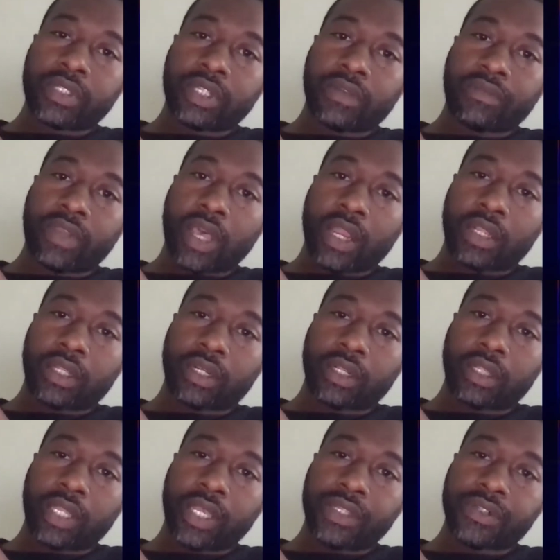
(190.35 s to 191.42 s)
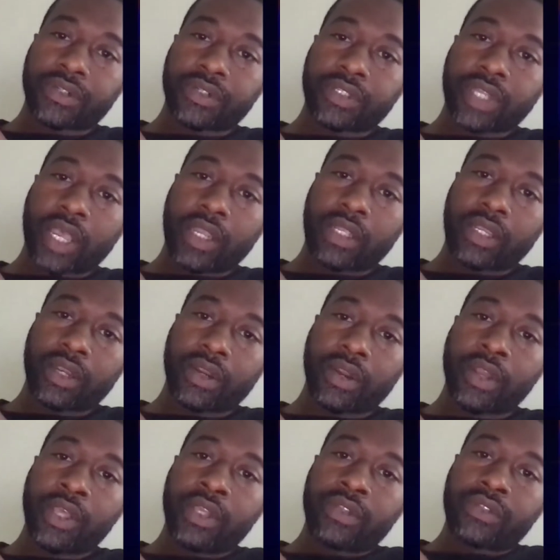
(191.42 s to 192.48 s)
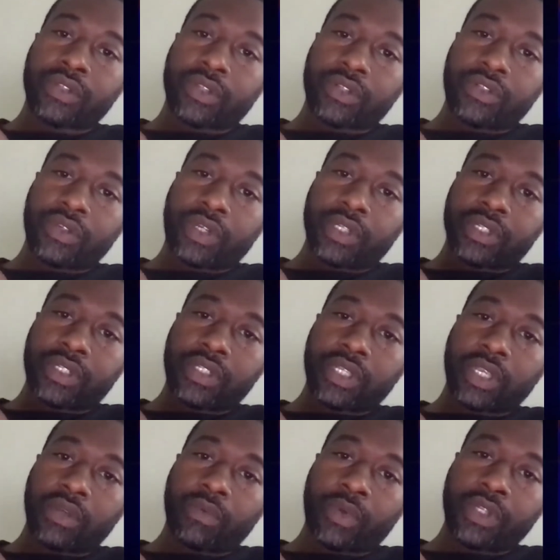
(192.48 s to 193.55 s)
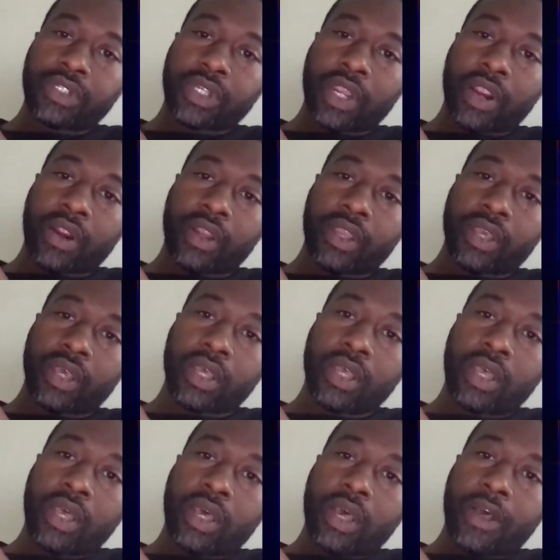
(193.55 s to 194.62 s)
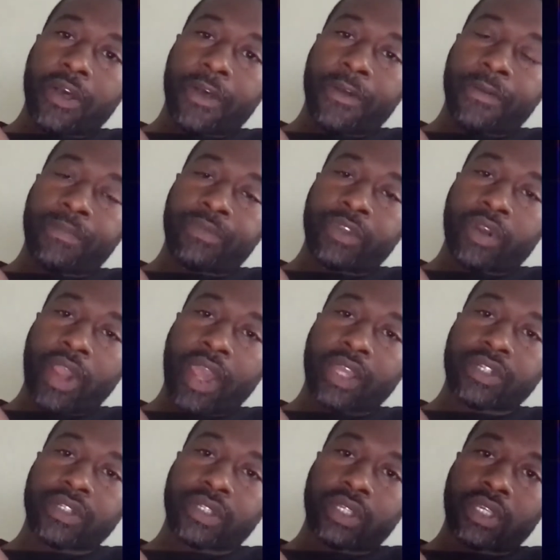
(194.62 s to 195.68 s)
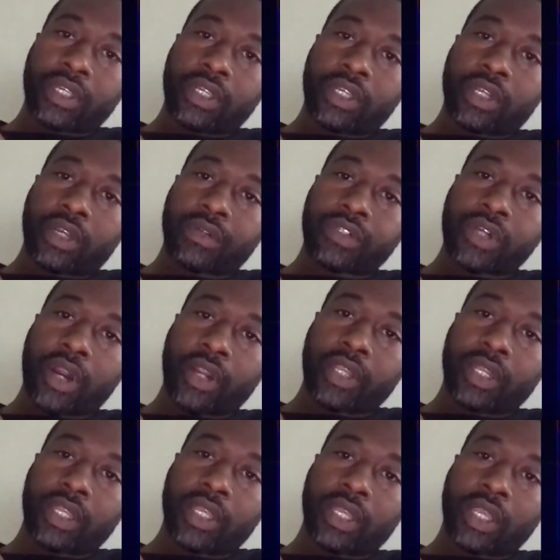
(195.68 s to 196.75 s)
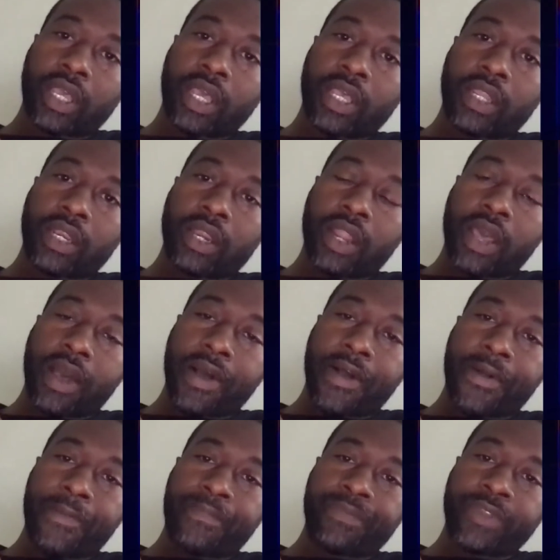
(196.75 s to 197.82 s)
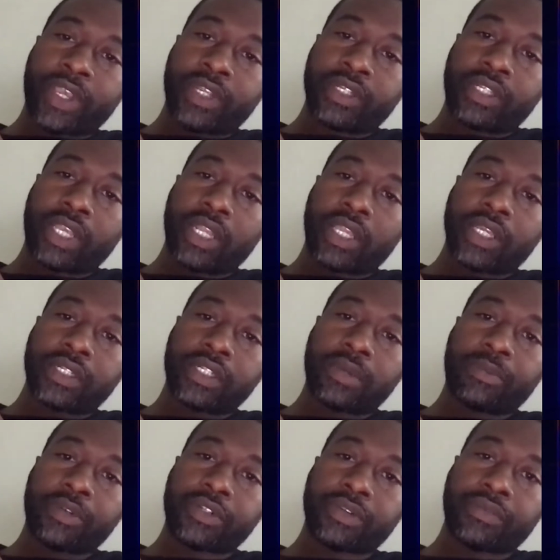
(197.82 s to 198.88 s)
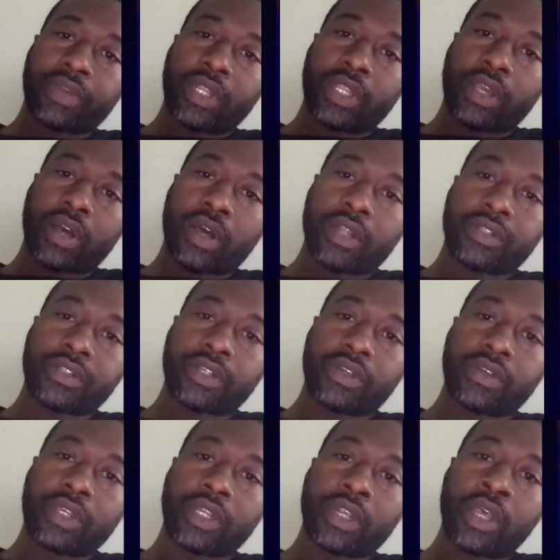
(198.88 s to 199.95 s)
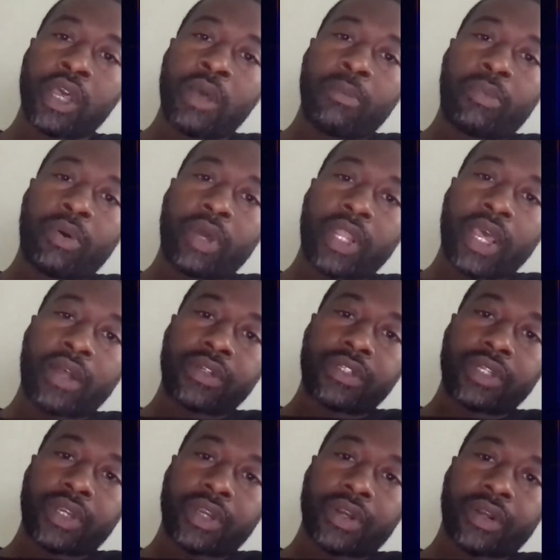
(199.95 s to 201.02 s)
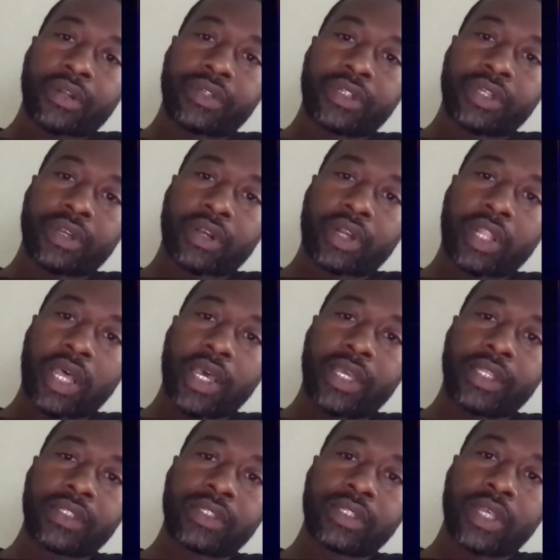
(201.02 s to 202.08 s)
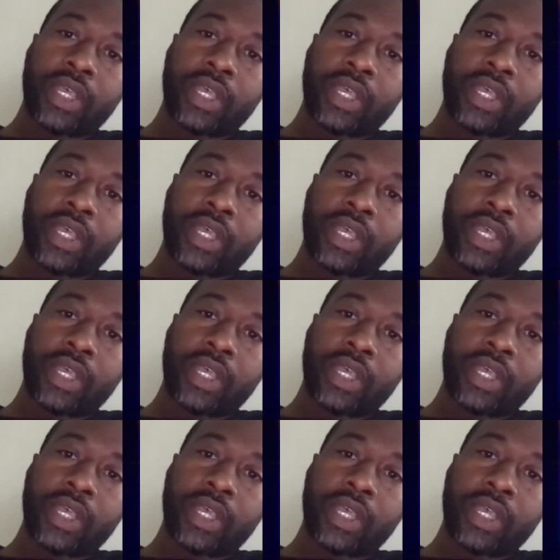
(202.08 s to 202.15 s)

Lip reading: They've got a little laser sight here so that you can see which area you're actually targeting and getting a temperature reading on, so you can point out to your clients,